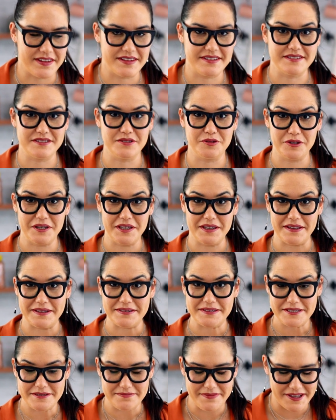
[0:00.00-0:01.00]
this is looking
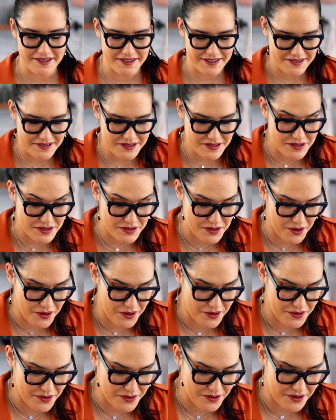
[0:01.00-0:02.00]
and smelling
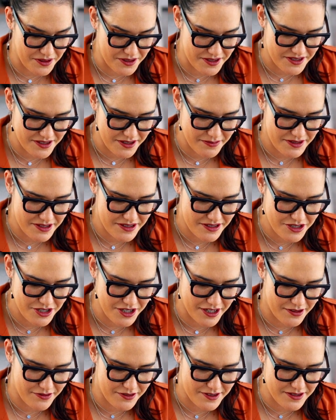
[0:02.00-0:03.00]
so good. Let me just
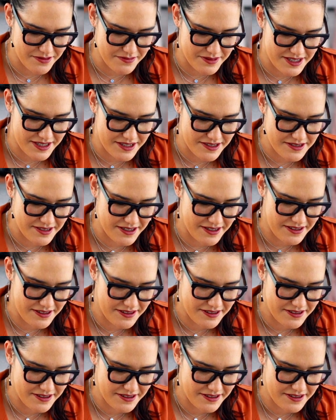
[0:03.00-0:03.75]
check for some seasoning.